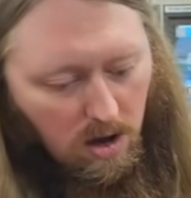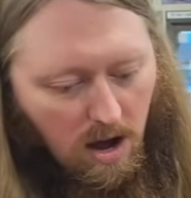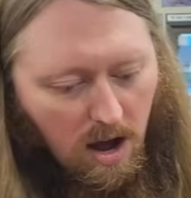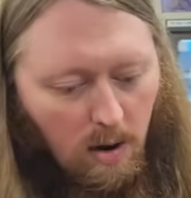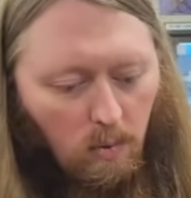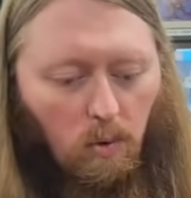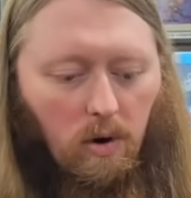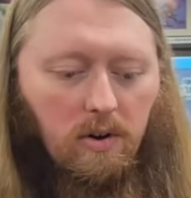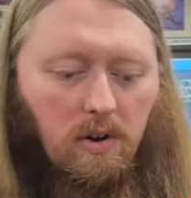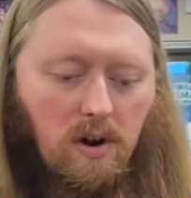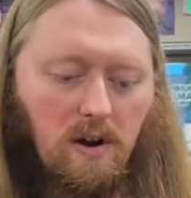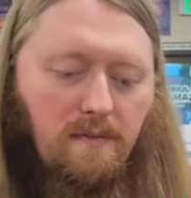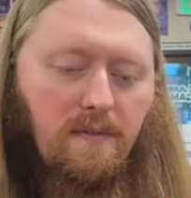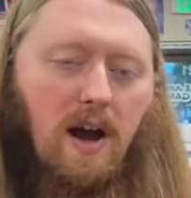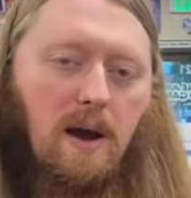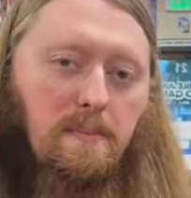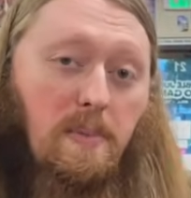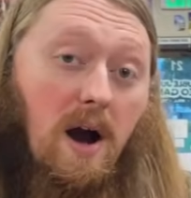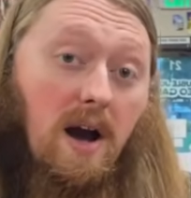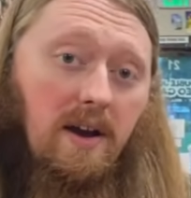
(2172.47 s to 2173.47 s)
I wonder if
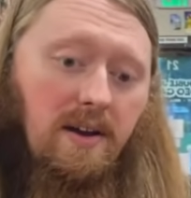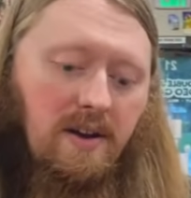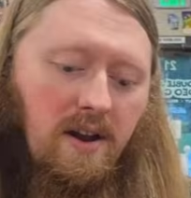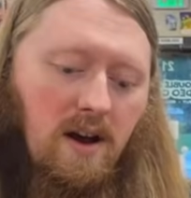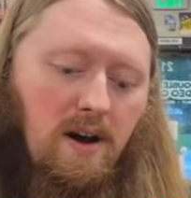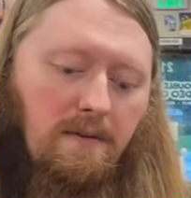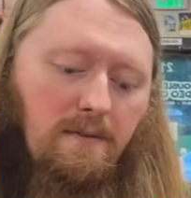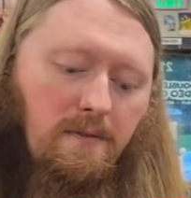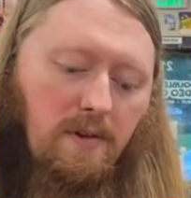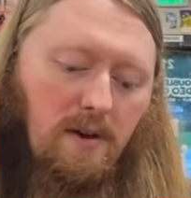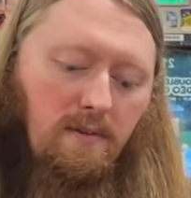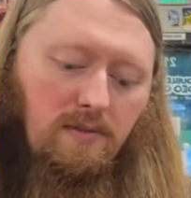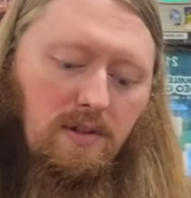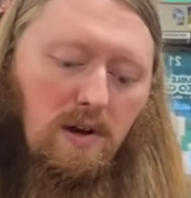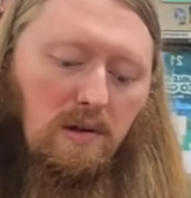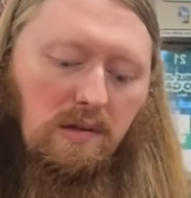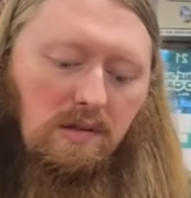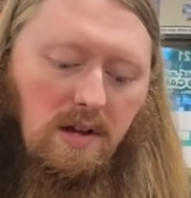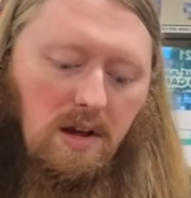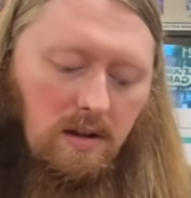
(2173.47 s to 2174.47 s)
I buy enough, if
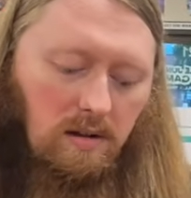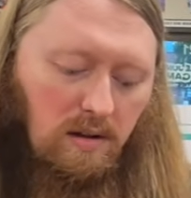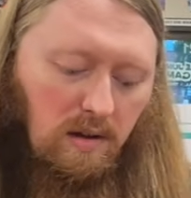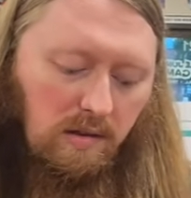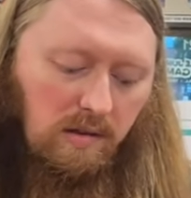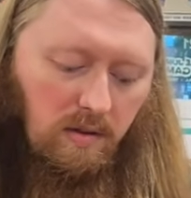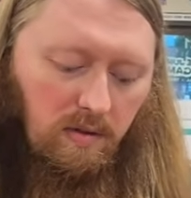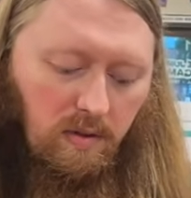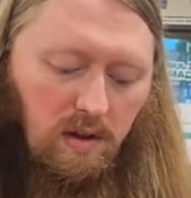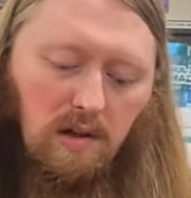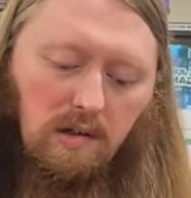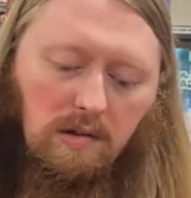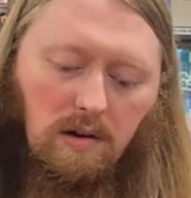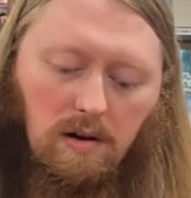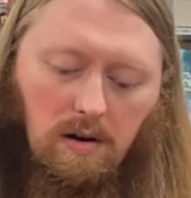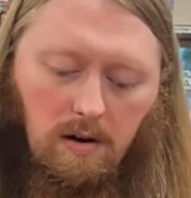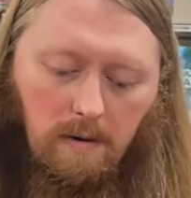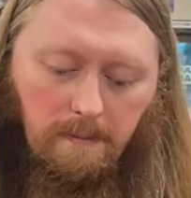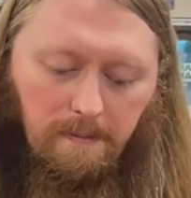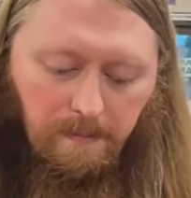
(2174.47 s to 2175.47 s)
they'll send, because these
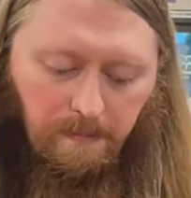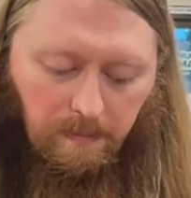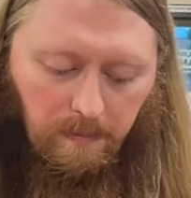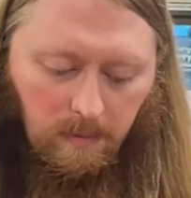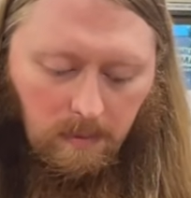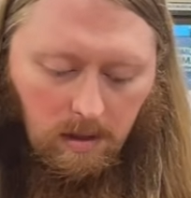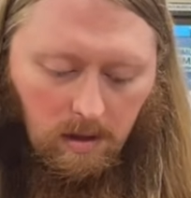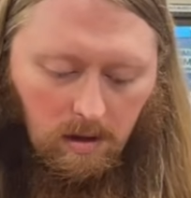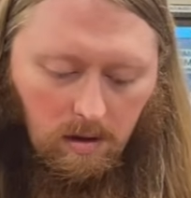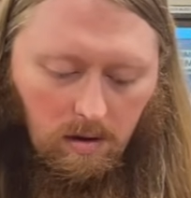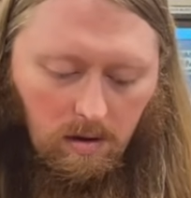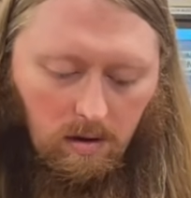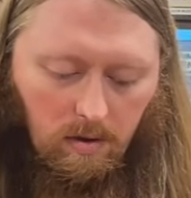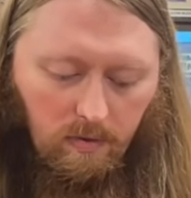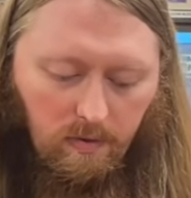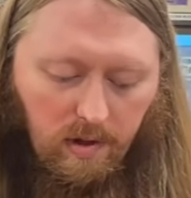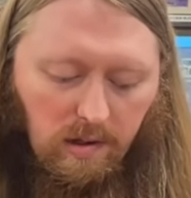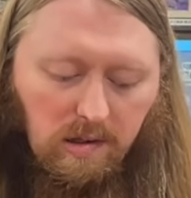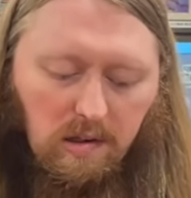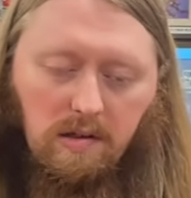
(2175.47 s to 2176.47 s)
are,
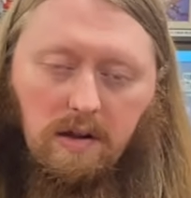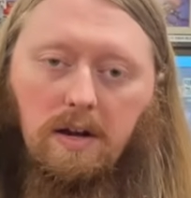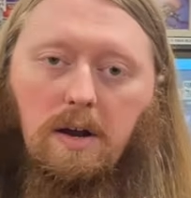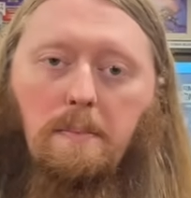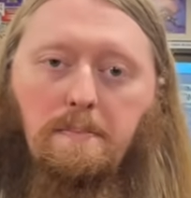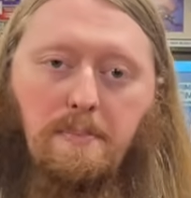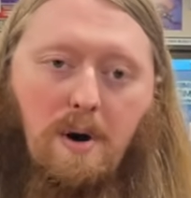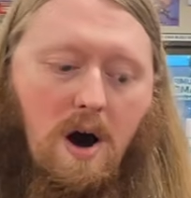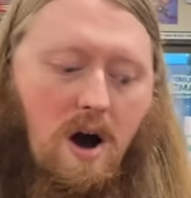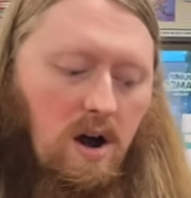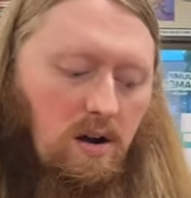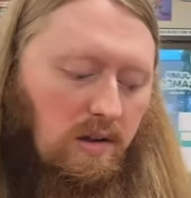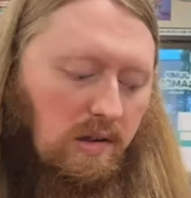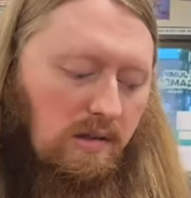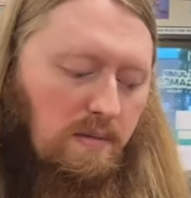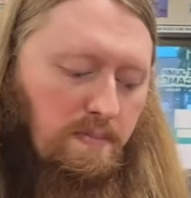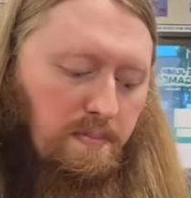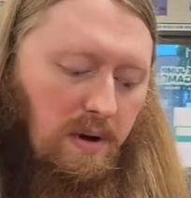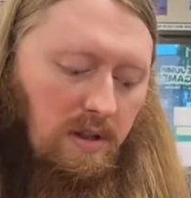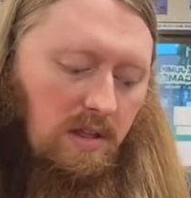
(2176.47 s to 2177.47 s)
this is like a
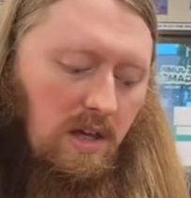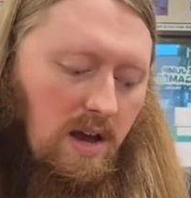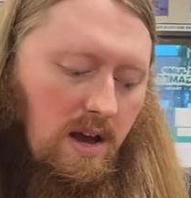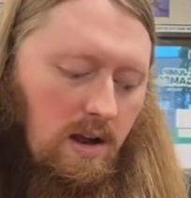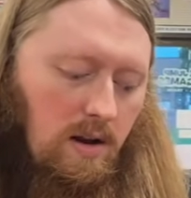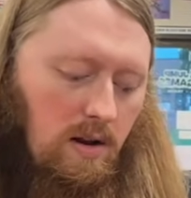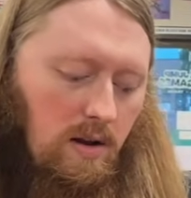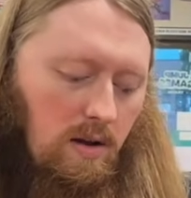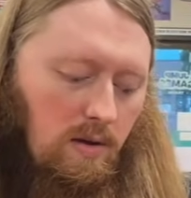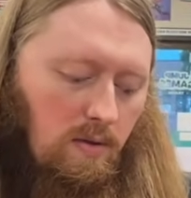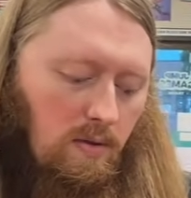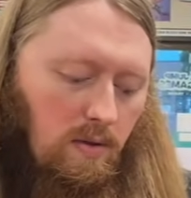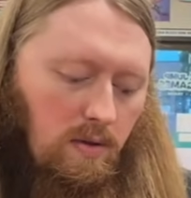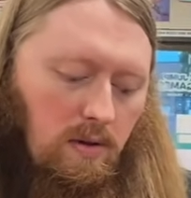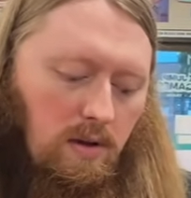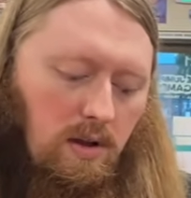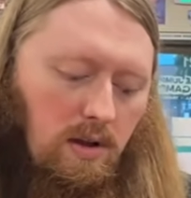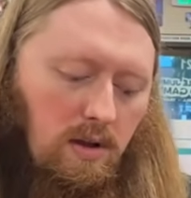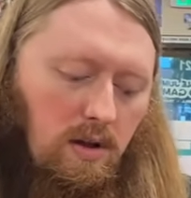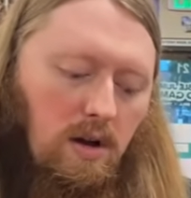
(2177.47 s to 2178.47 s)
box, but then
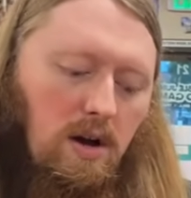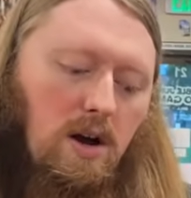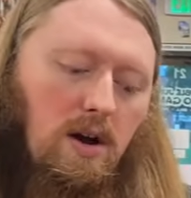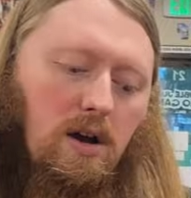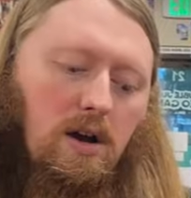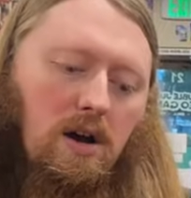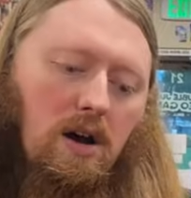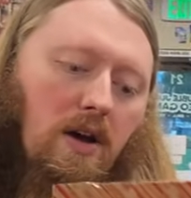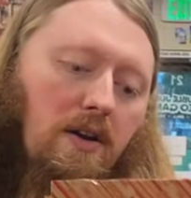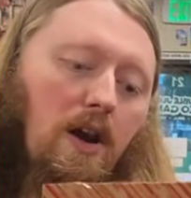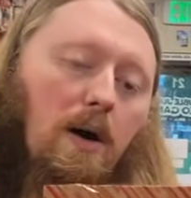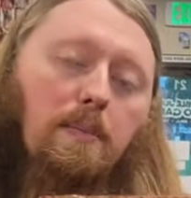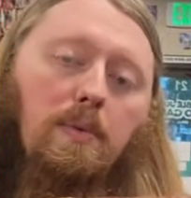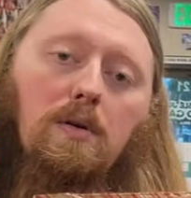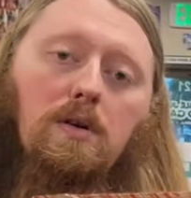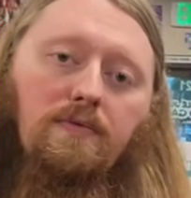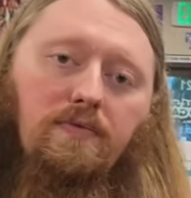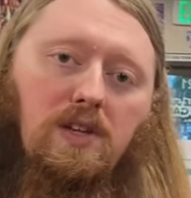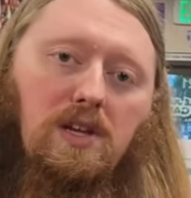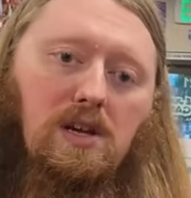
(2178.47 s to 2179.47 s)
a
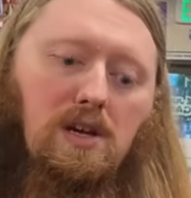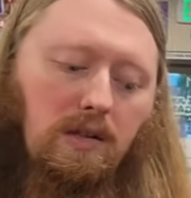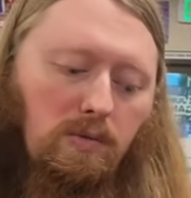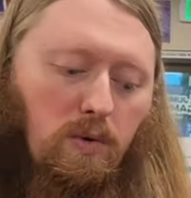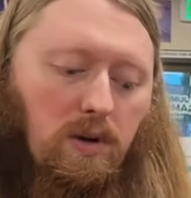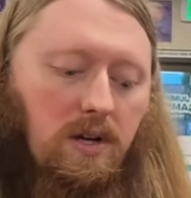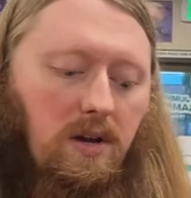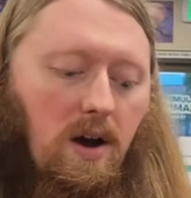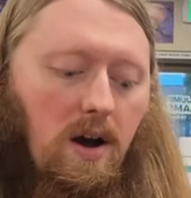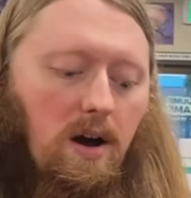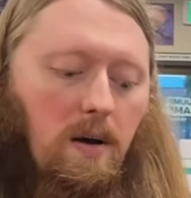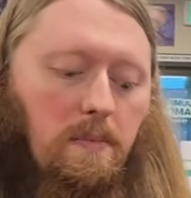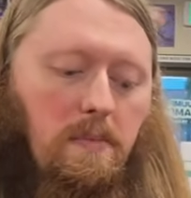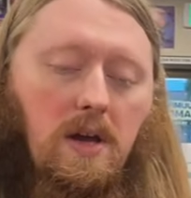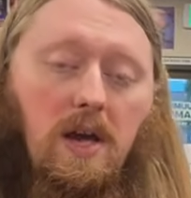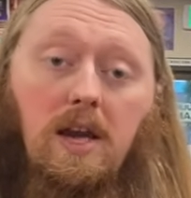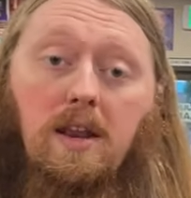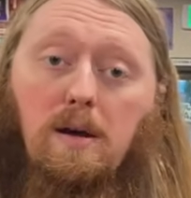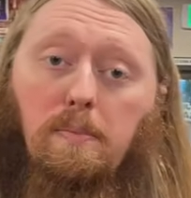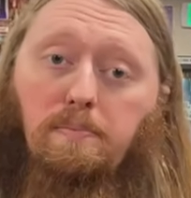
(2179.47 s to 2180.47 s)
number of these would come
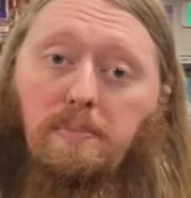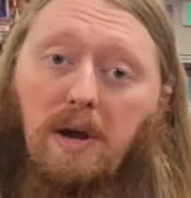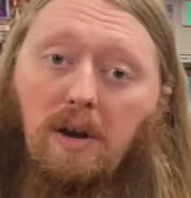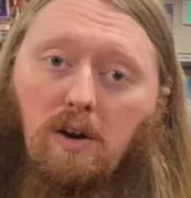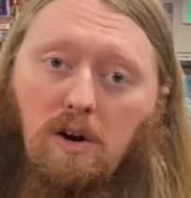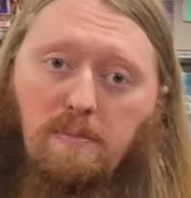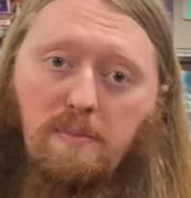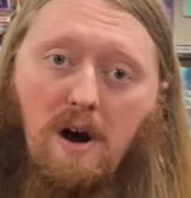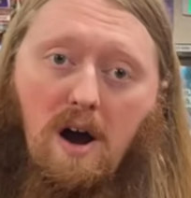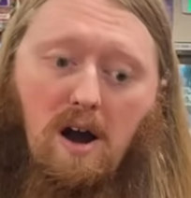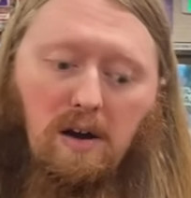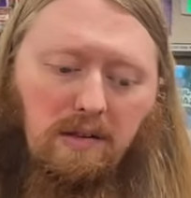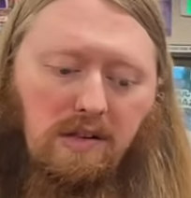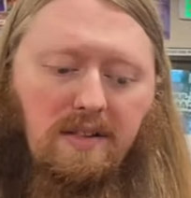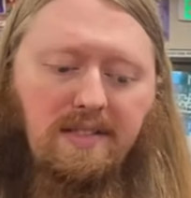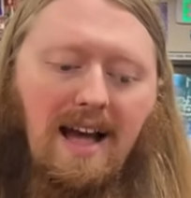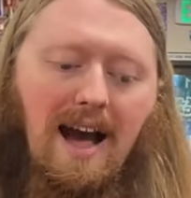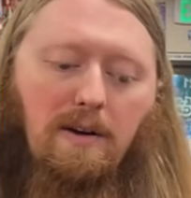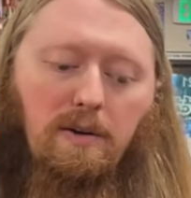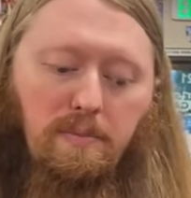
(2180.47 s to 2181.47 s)
in a bigger box
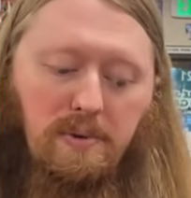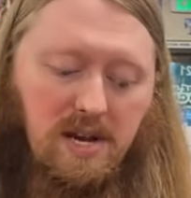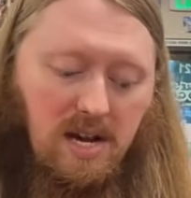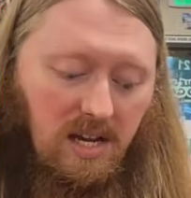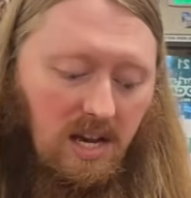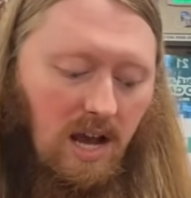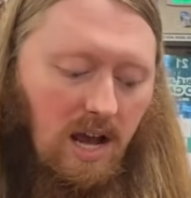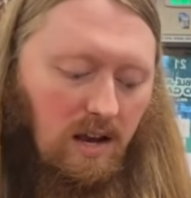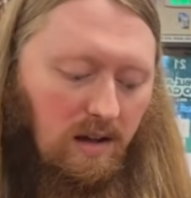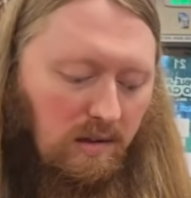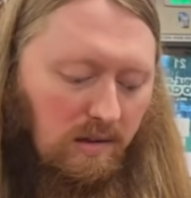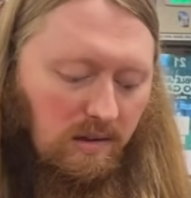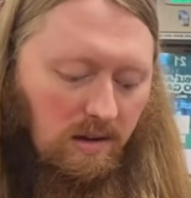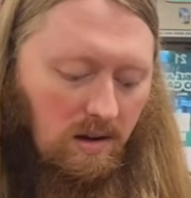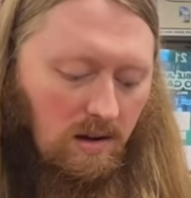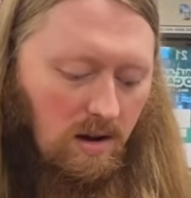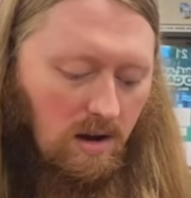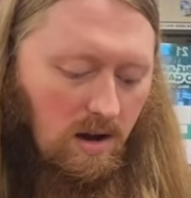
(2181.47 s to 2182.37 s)
and that would be a case.